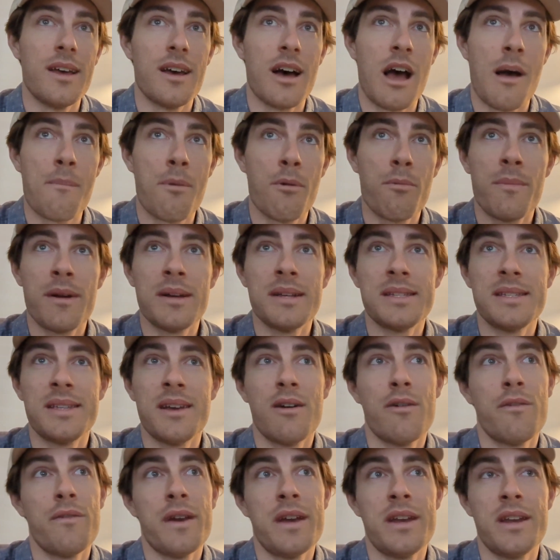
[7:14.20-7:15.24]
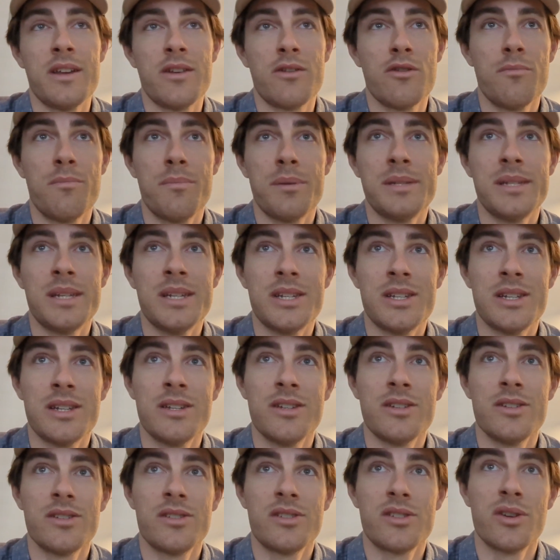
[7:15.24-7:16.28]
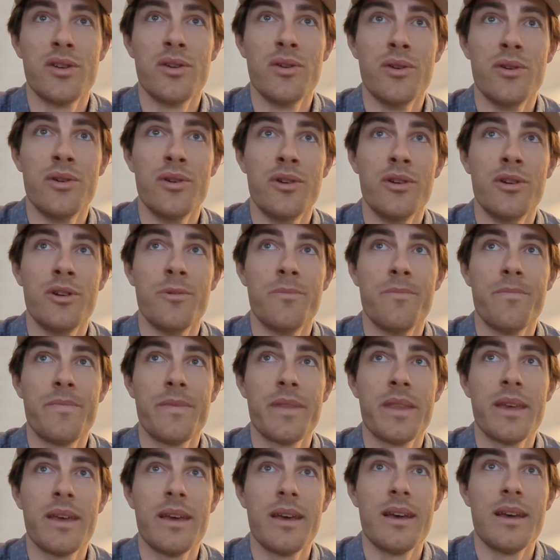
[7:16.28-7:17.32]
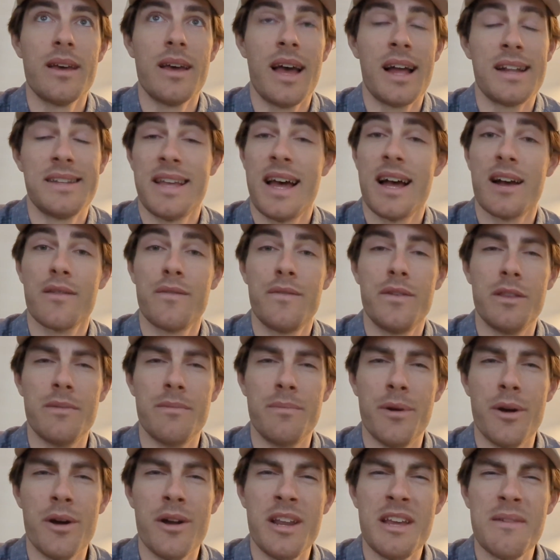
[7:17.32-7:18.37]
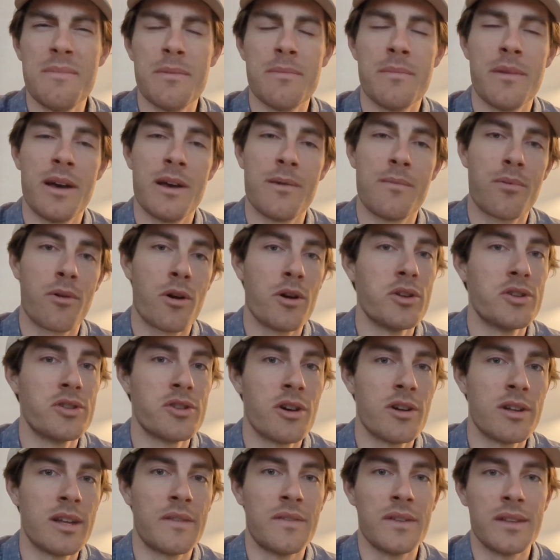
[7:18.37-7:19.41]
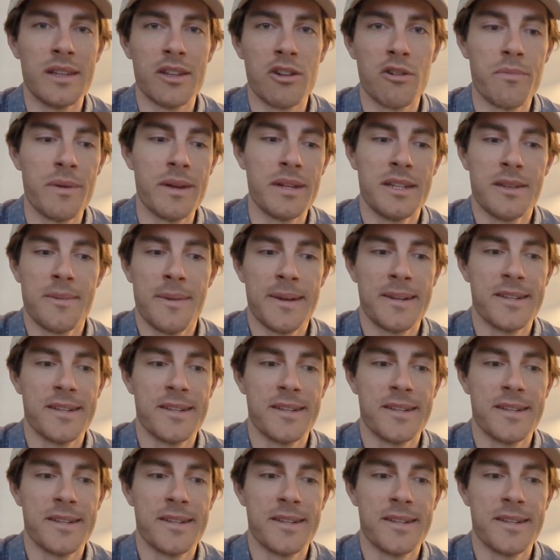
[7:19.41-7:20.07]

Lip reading: I put myself in a good position to attack for the birdie, but my approach shot left a little bit to be